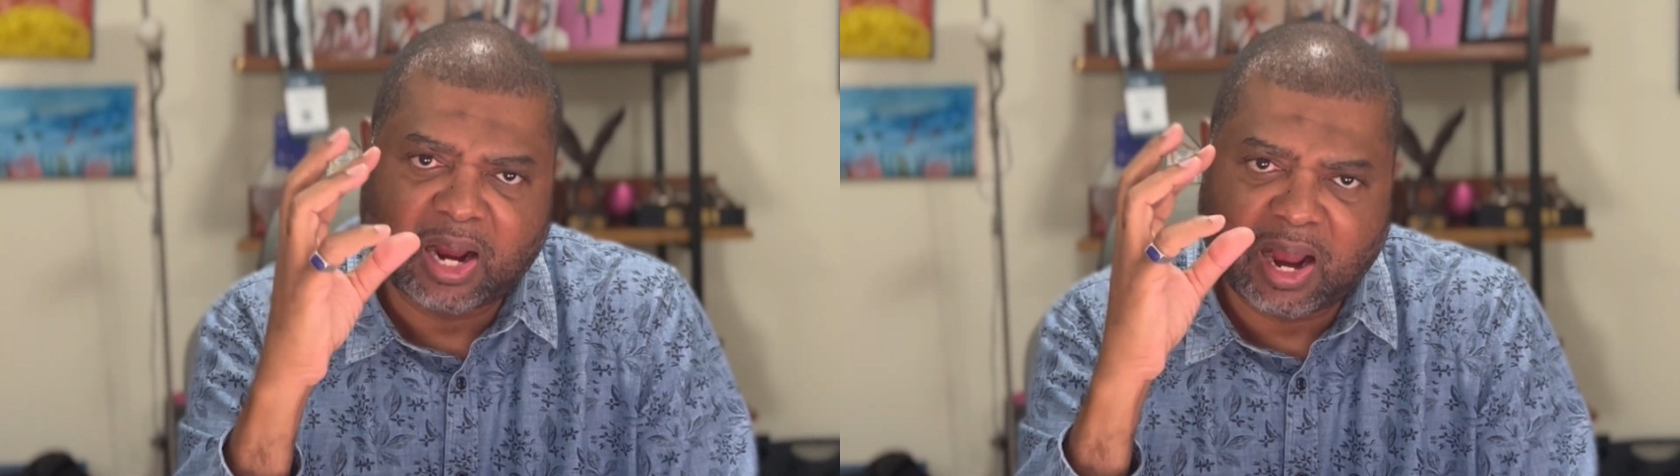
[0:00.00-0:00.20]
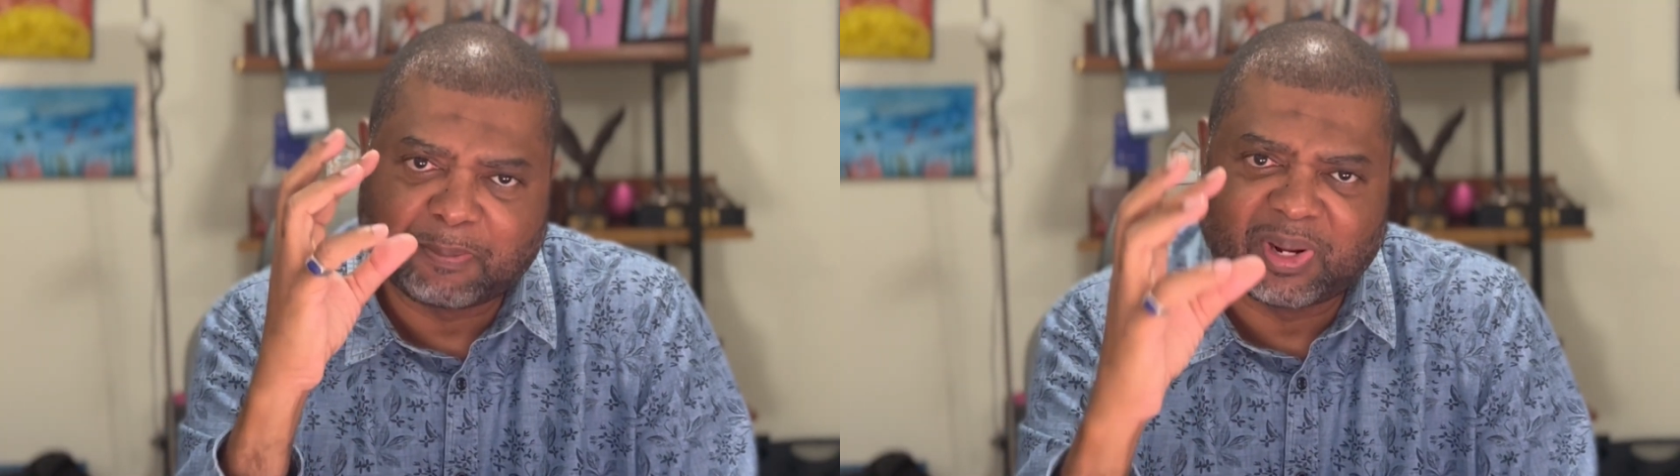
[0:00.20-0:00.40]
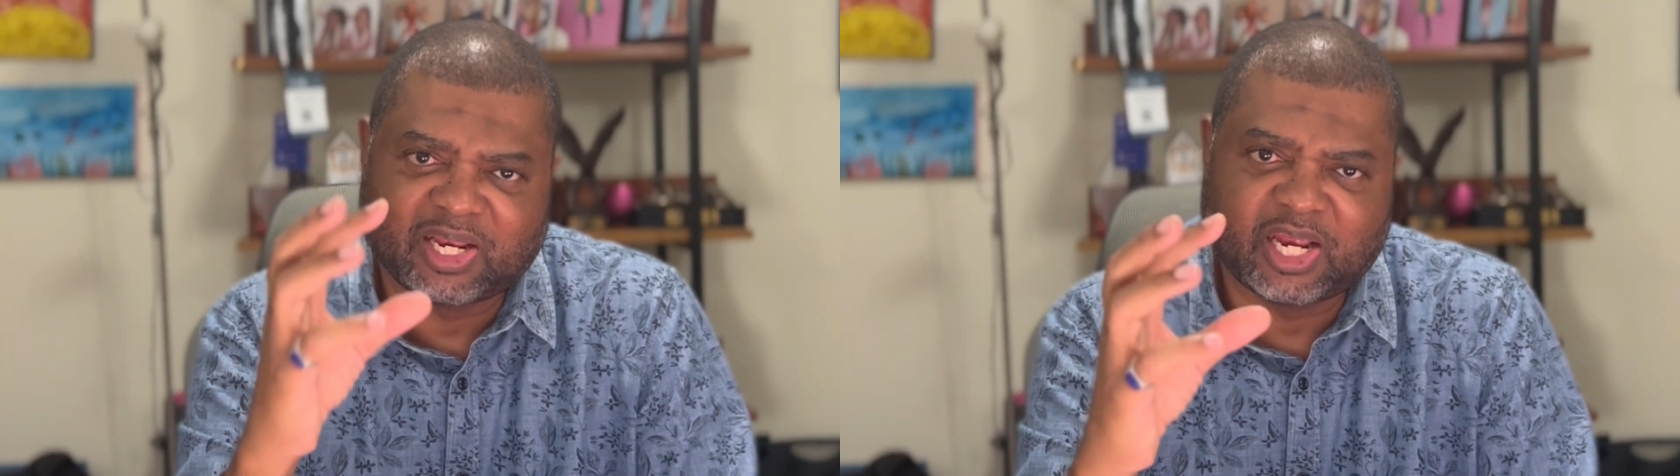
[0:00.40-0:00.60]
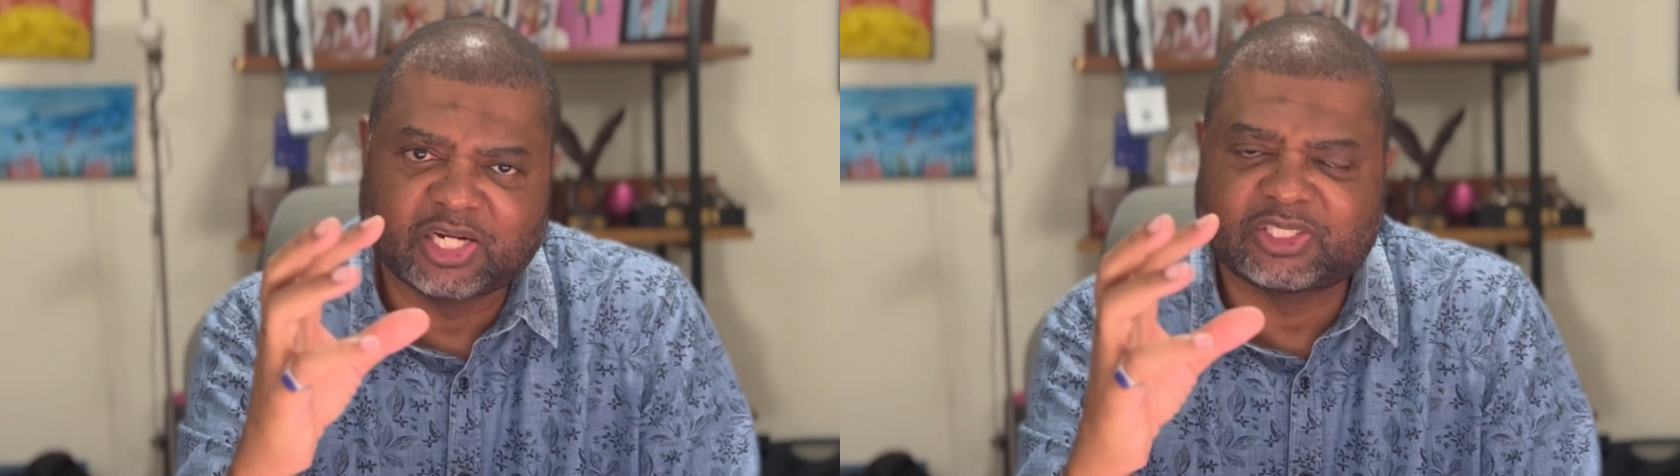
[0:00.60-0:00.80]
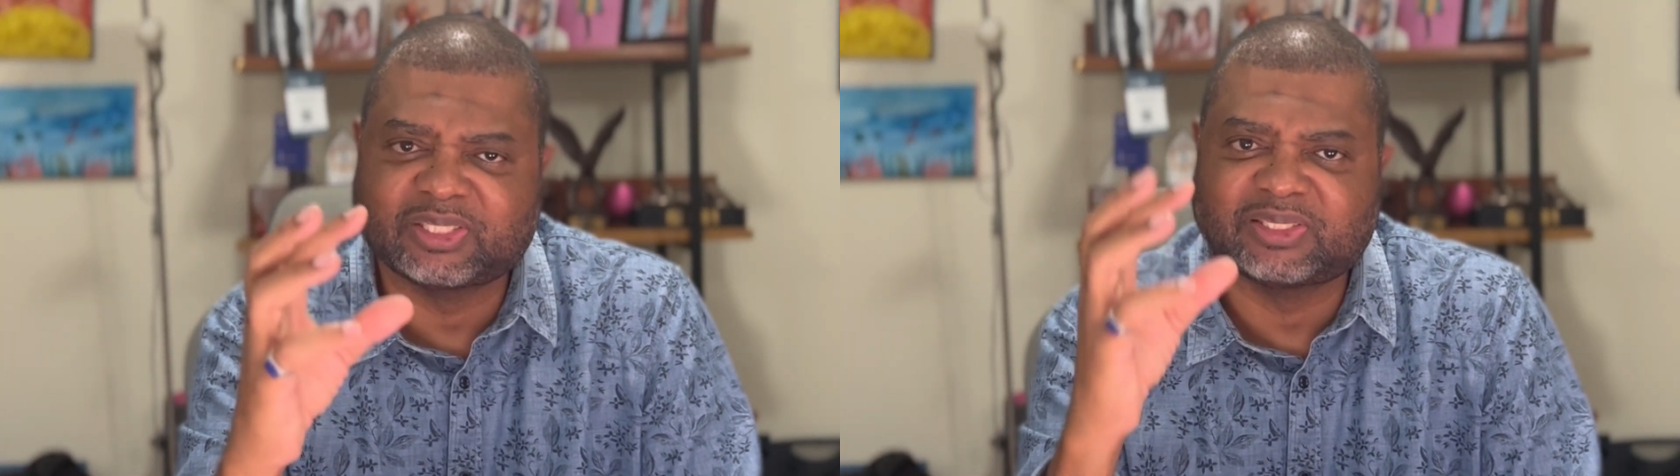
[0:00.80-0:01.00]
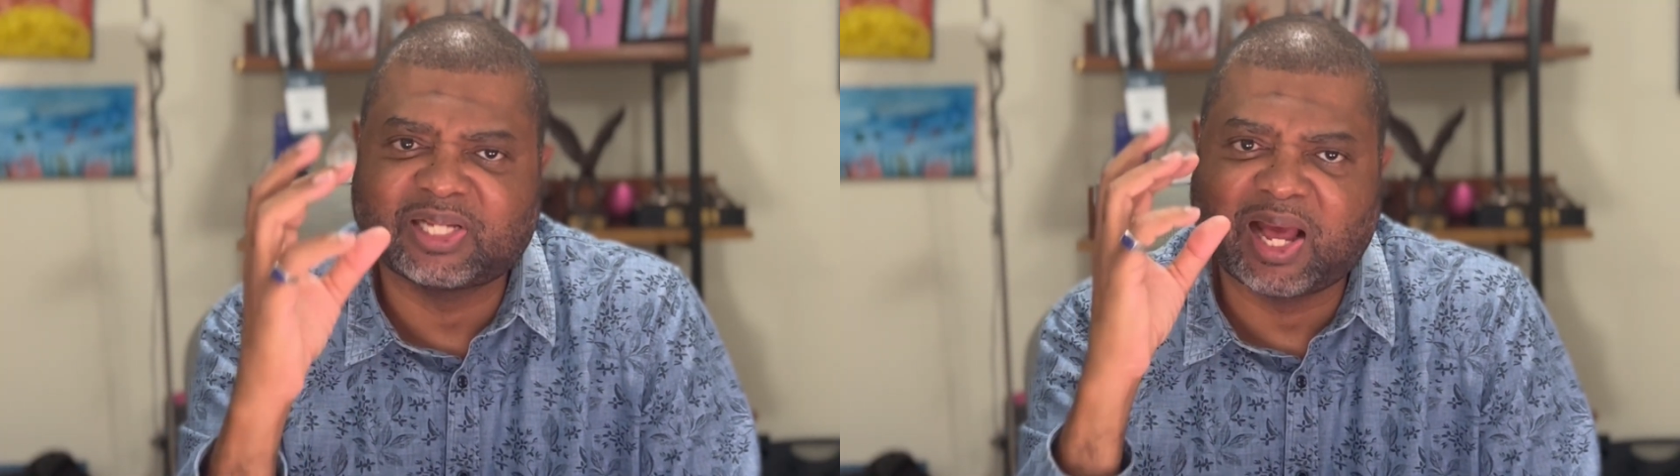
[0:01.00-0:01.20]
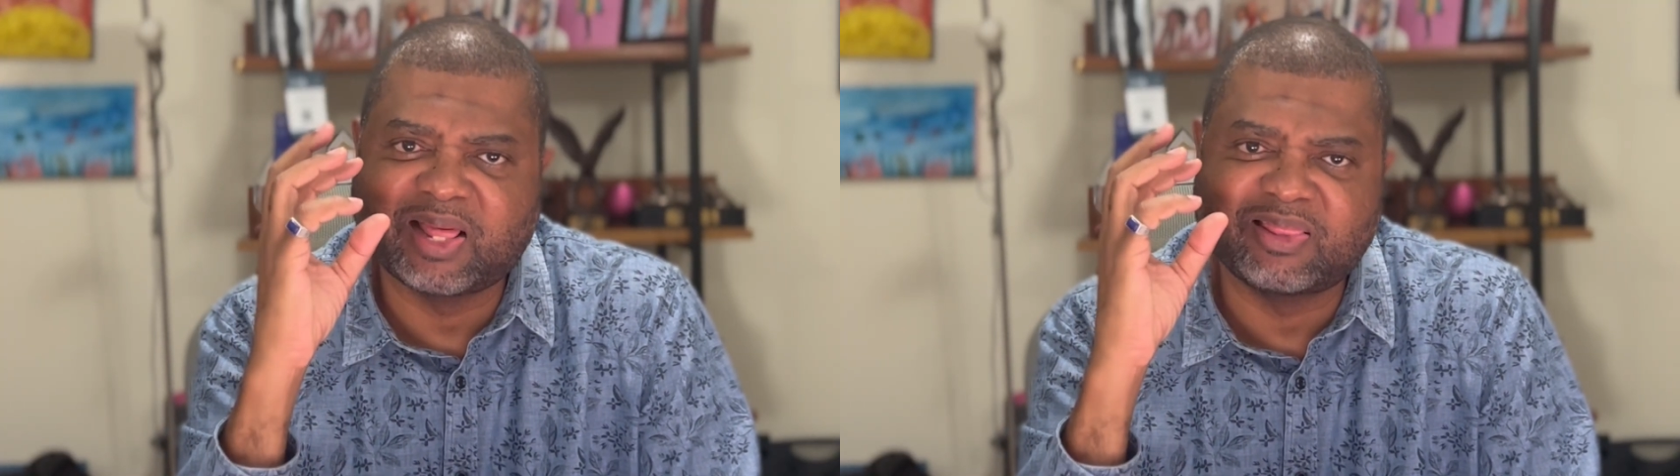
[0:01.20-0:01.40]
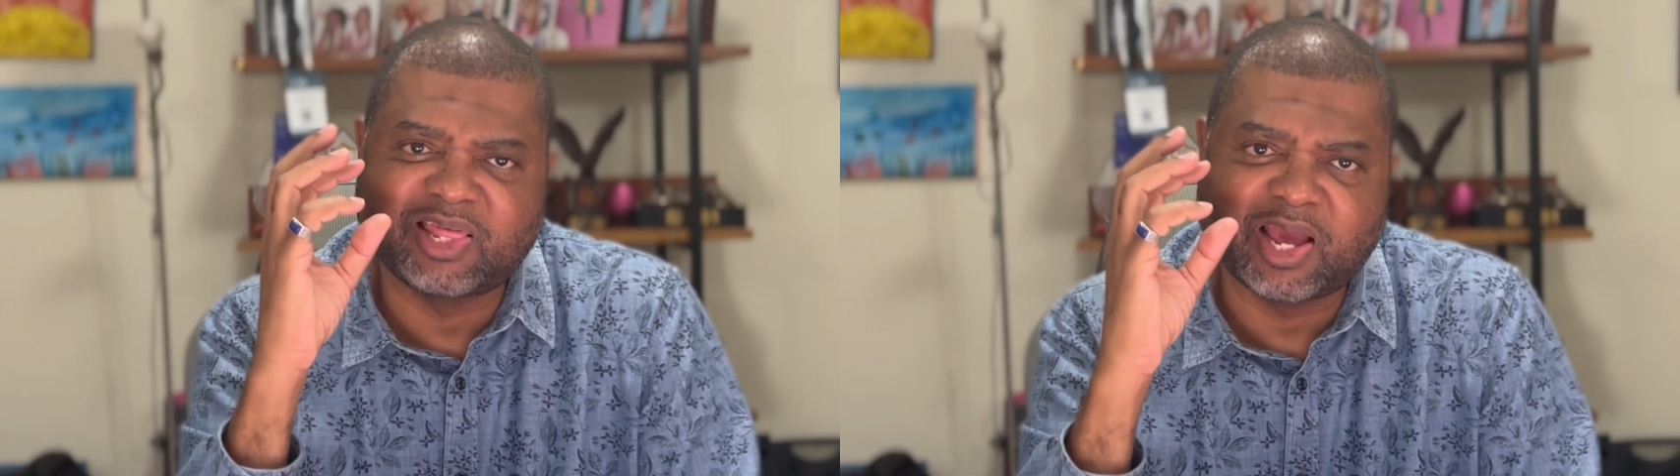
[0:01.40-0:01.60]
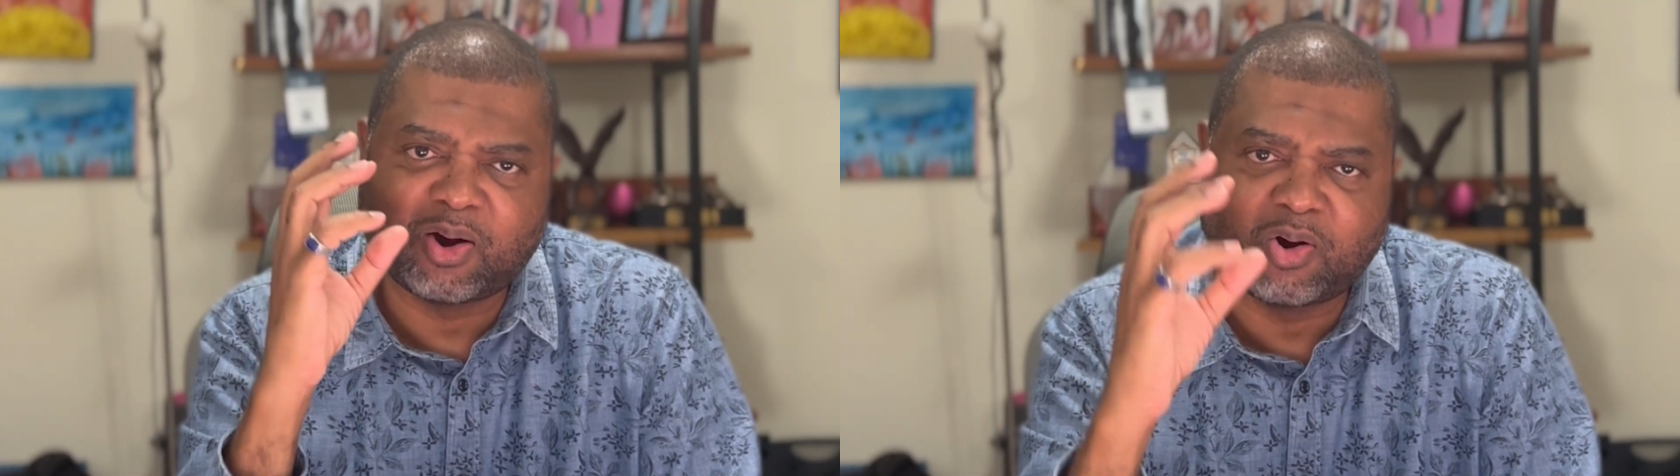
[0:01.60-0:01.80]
applications and their